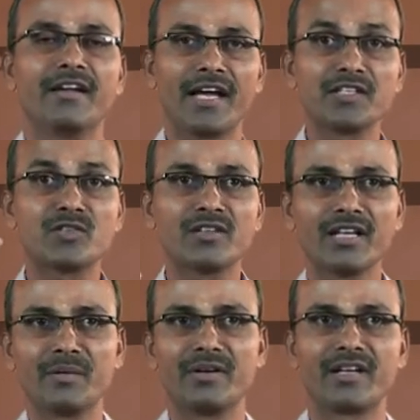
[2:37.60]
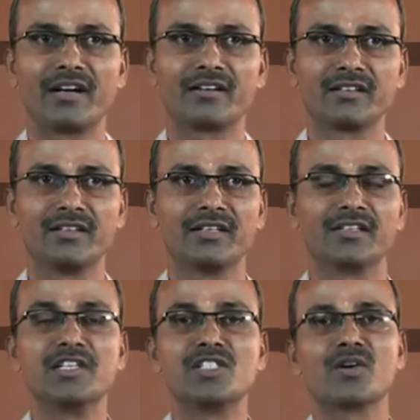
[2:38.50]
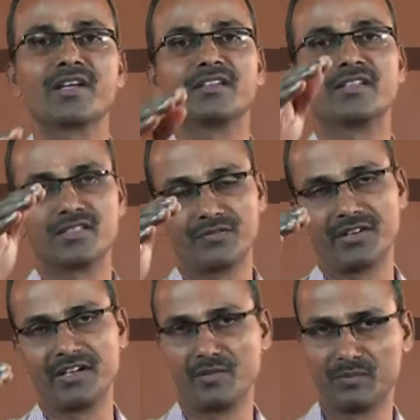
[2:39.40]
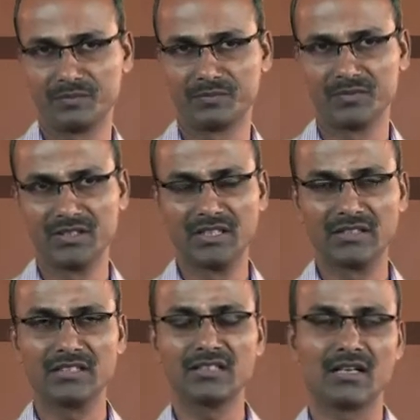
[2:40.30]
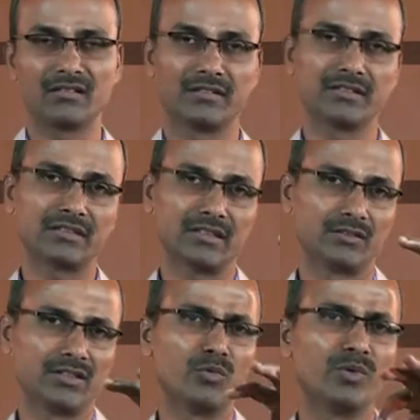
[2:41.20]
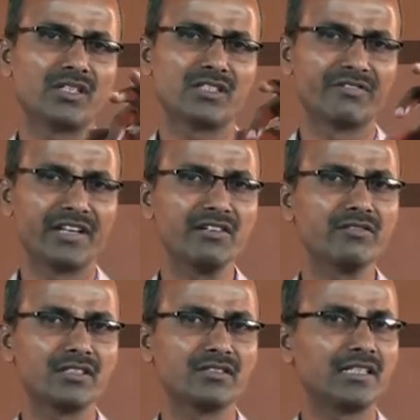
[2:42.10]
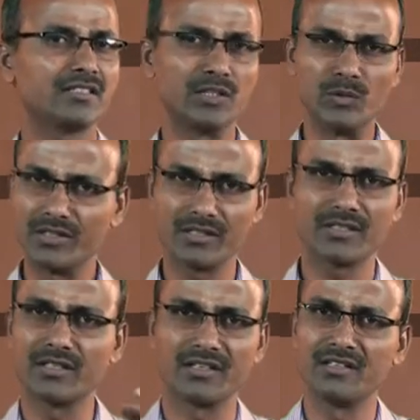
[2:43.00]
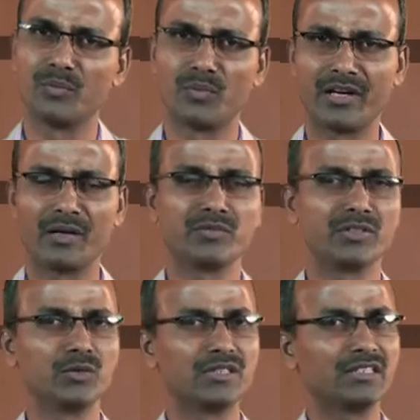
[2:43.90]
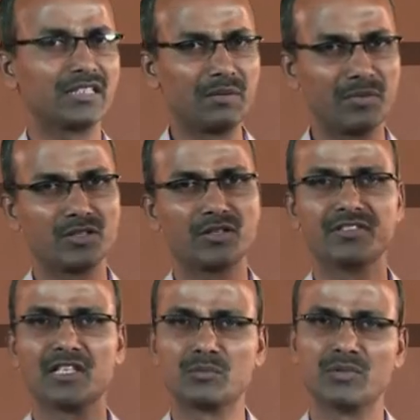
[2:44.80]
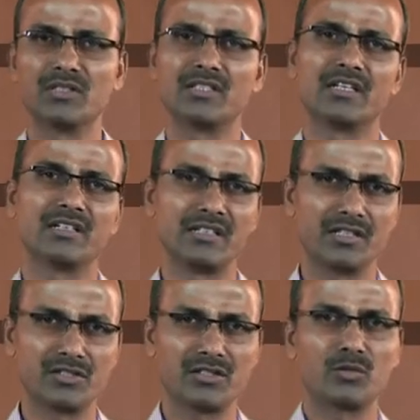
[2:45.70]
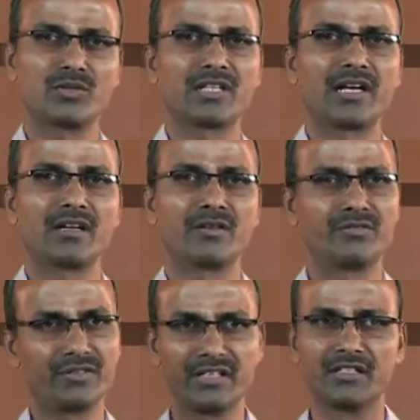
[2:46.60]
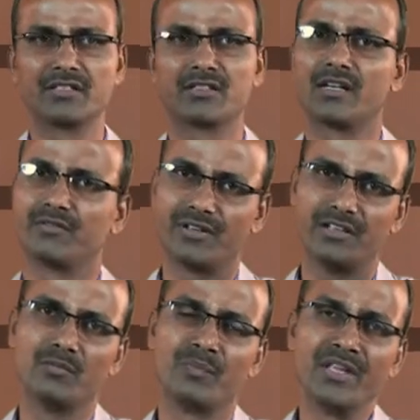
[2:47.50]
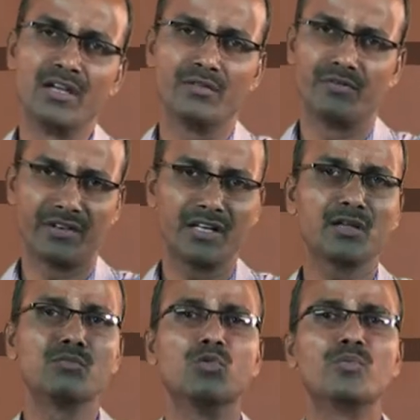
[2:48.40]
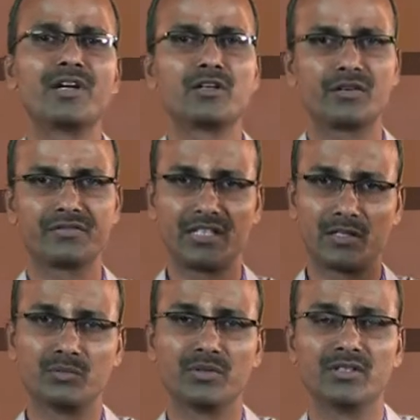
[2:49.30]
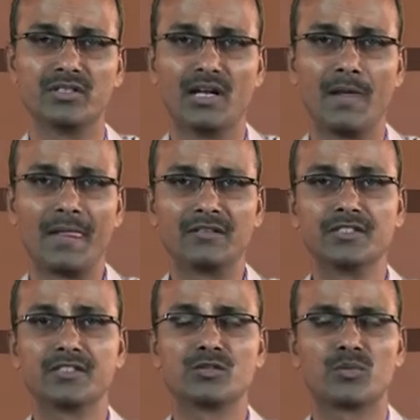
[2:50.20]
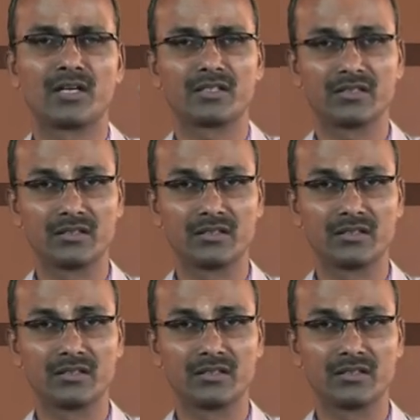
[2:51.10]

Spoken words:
natural habitat, enjoying his freedom. See, the words, very words that she uses here in the poem, using the image of that bird and the nature outside, free nature and freedom, free movement of that bird, this is what